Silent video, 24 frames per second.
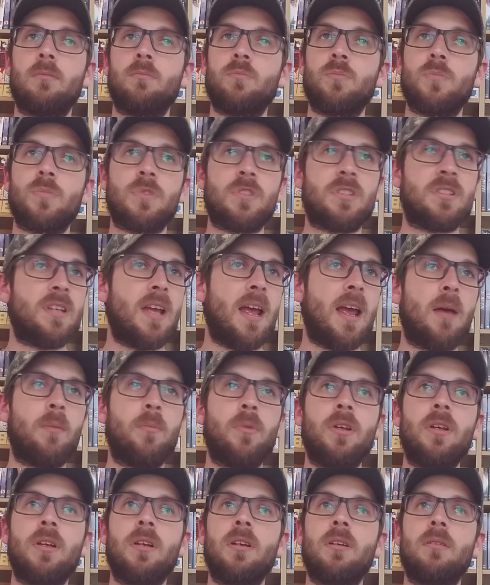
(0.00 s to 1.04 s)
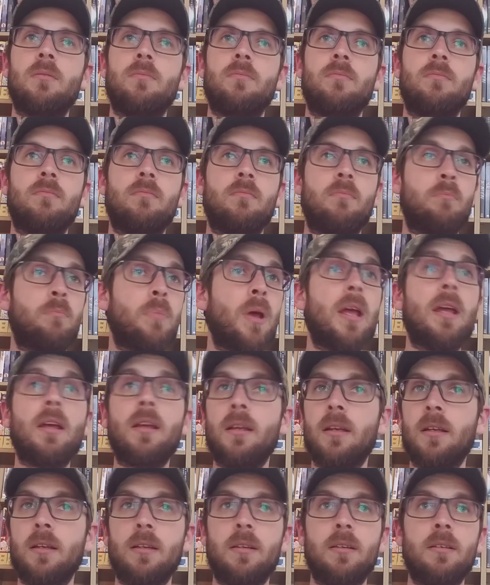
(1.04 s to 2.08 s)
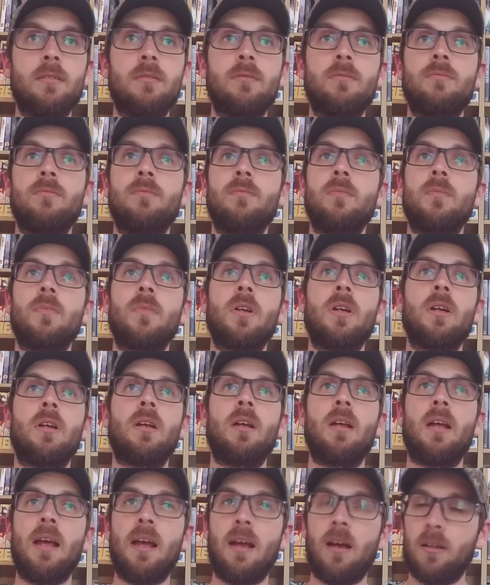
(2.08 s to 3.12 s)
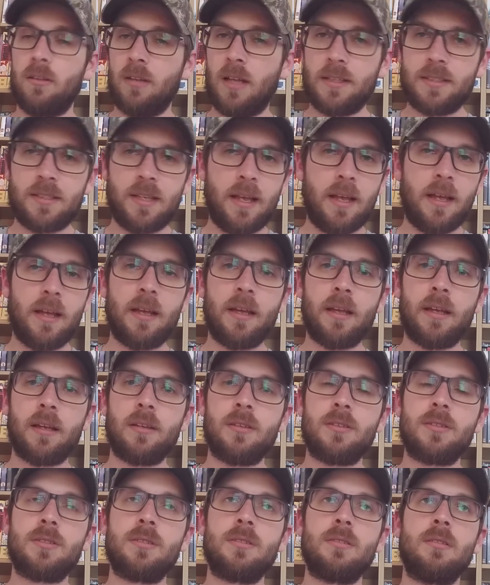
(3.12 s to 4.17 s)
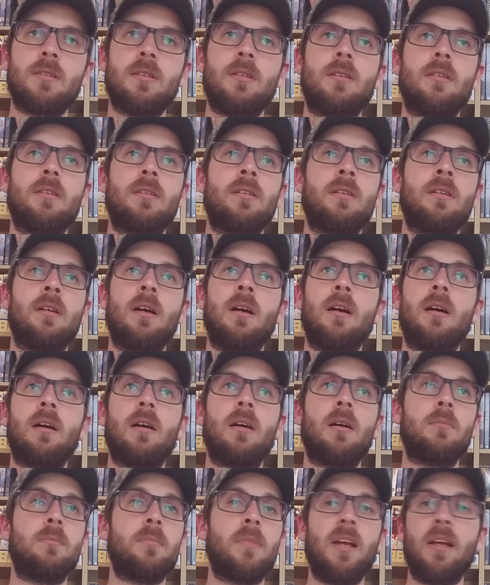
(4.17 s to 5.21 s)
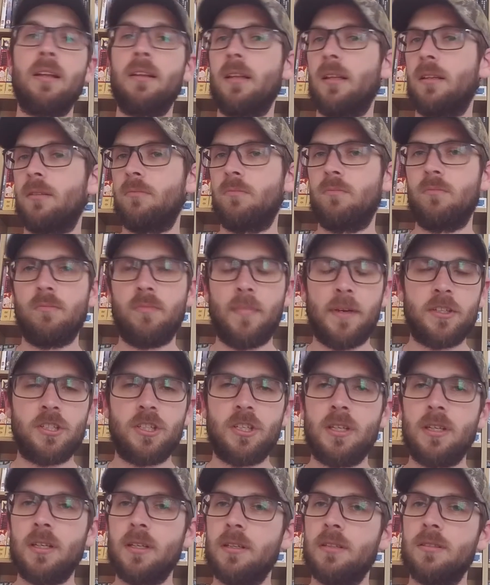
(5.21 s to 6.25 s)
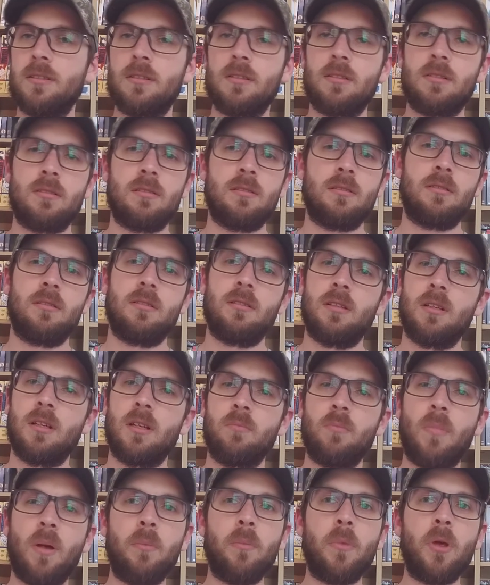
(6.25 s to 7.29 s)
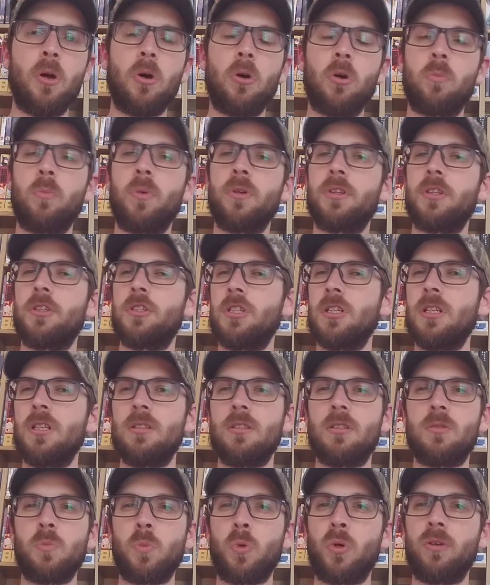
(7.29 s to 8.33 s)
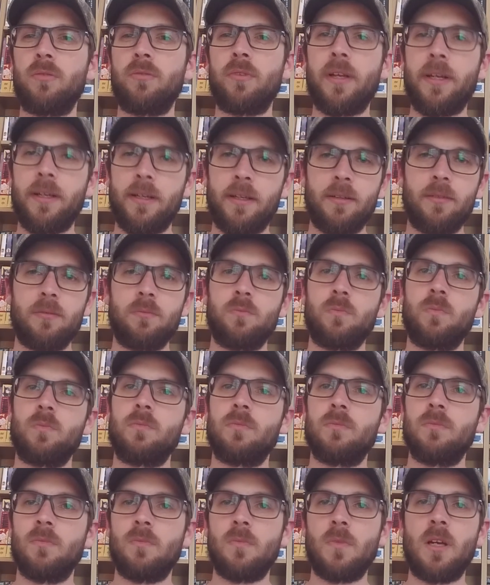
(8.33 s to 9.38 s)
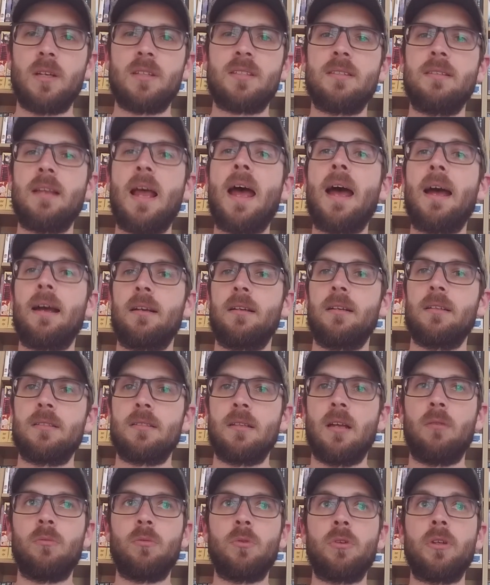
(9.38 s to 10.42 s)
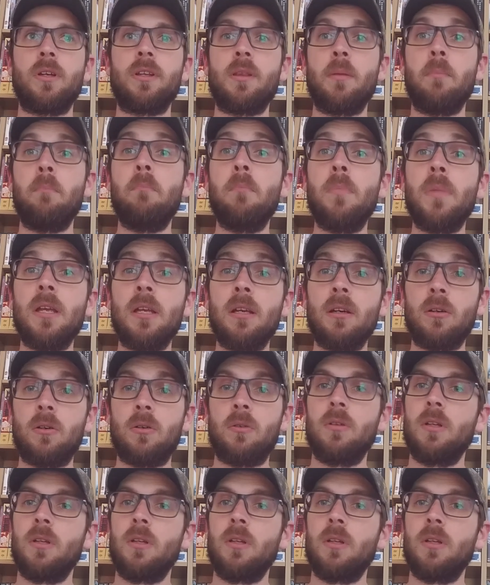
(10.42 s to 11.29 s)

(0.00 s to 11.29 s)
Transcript: salmon, bacon, lots of eggs, and then my cheese, my milk. But the cheese is more of like a snack. It's not really the meal.